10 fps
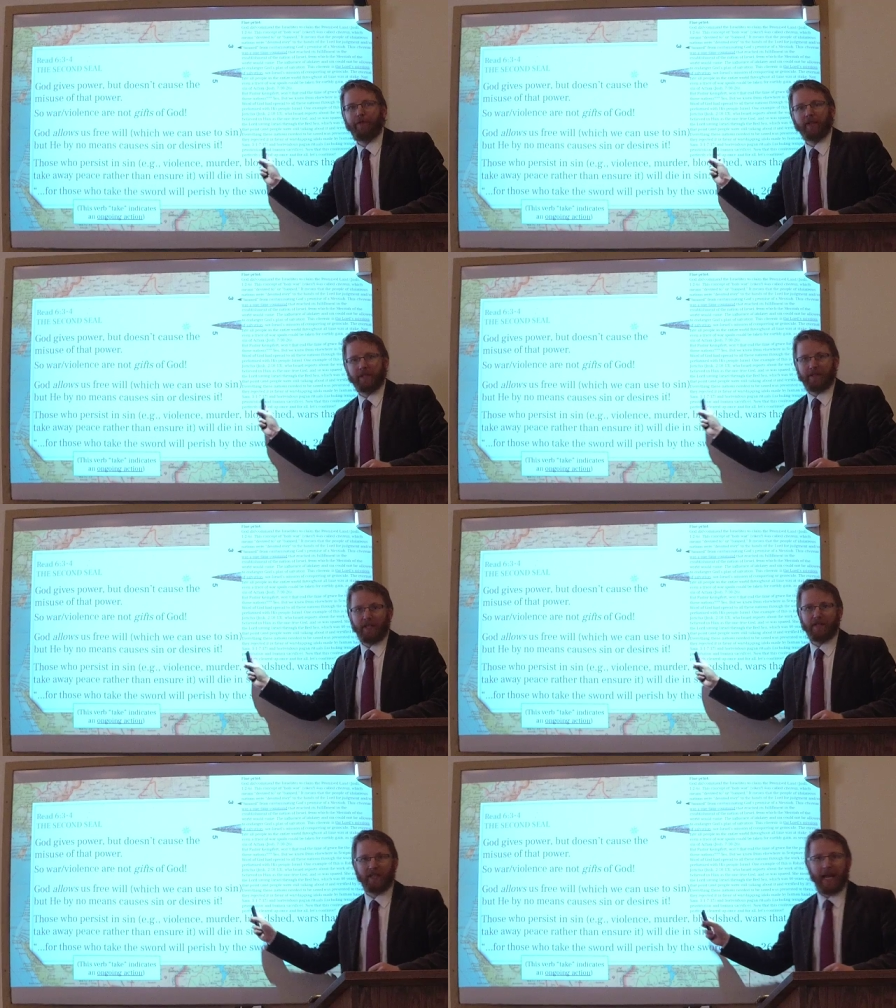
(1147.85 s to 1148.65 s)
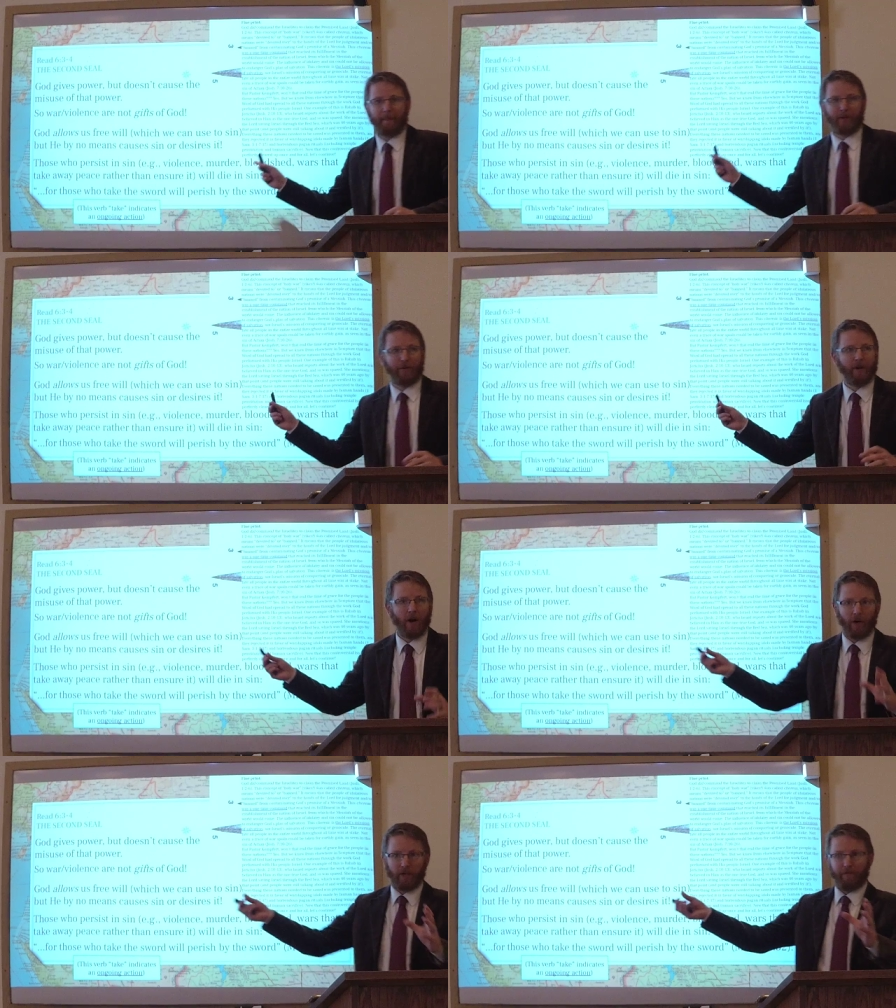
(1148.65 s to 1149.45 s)
Philistines capture the
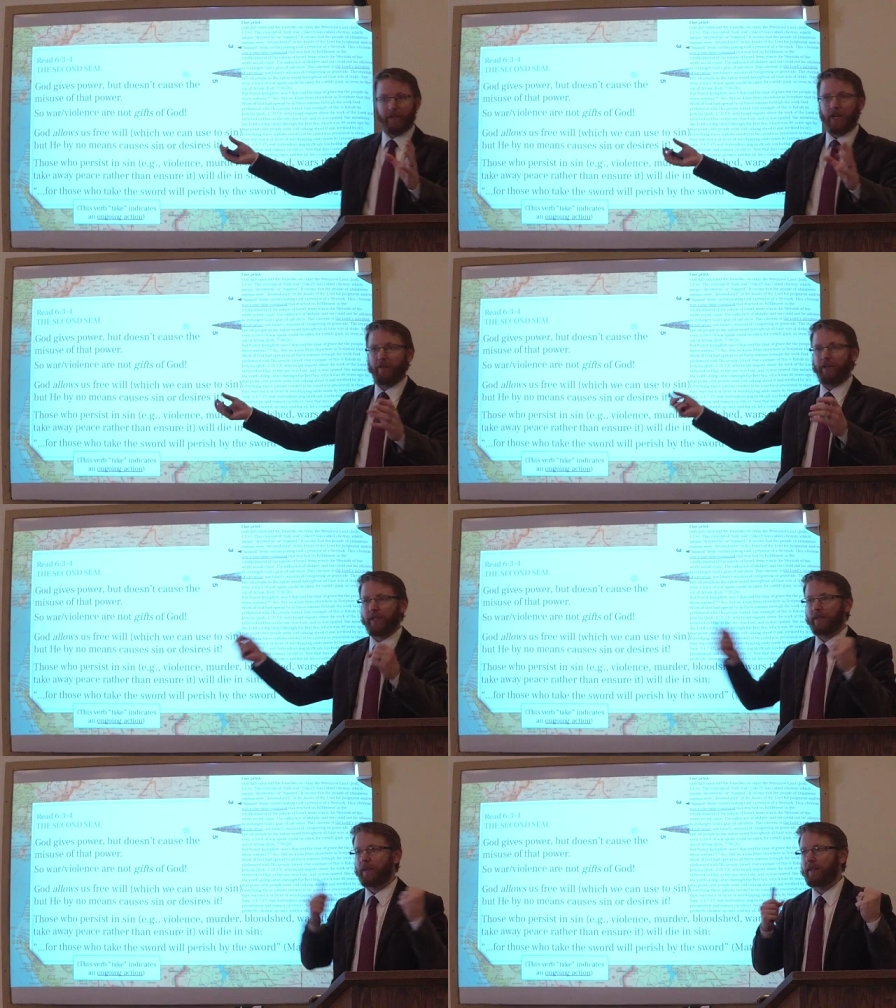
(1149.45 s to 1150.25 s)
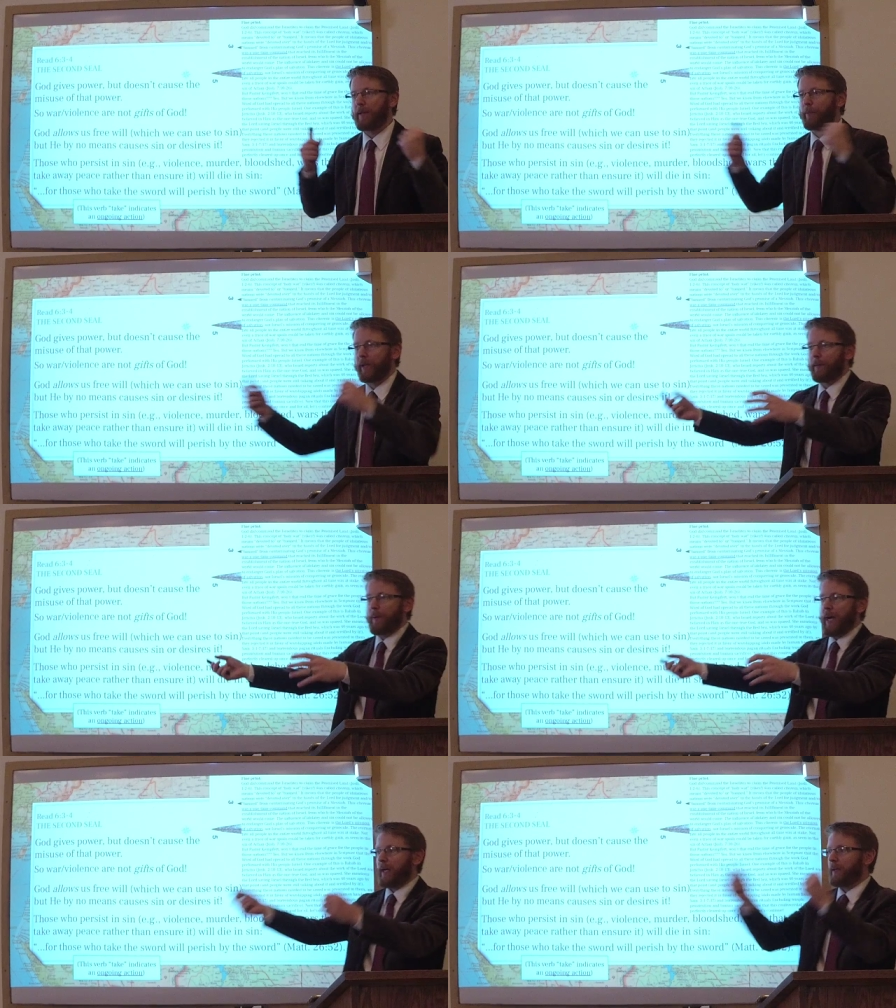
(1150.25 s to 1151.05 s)
Ark of the Covenant and they bring it
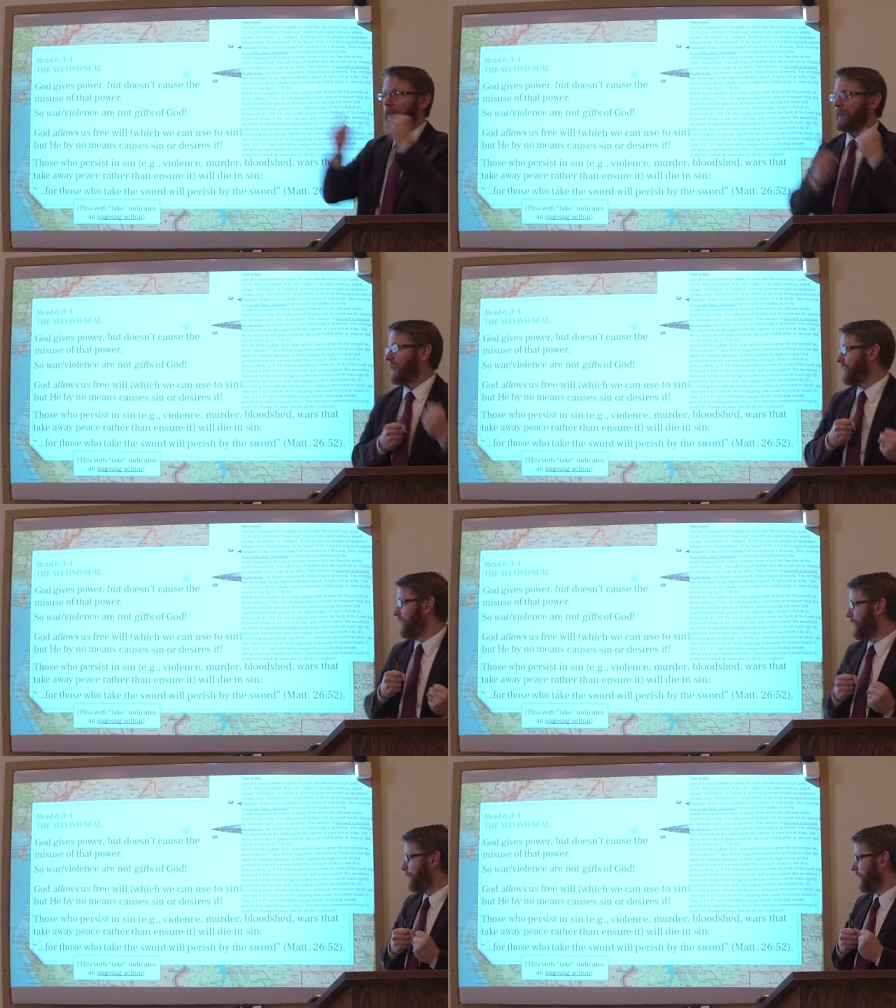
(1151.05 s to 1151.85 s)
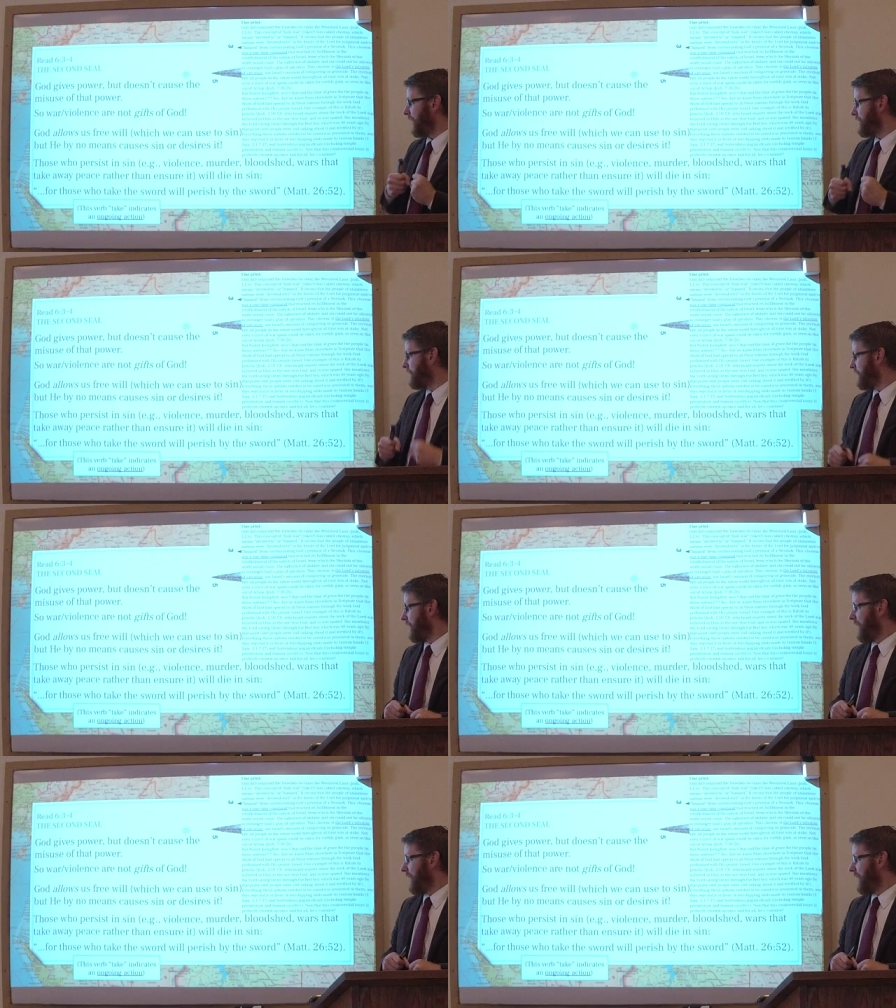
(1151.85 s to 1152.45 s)
back to their place.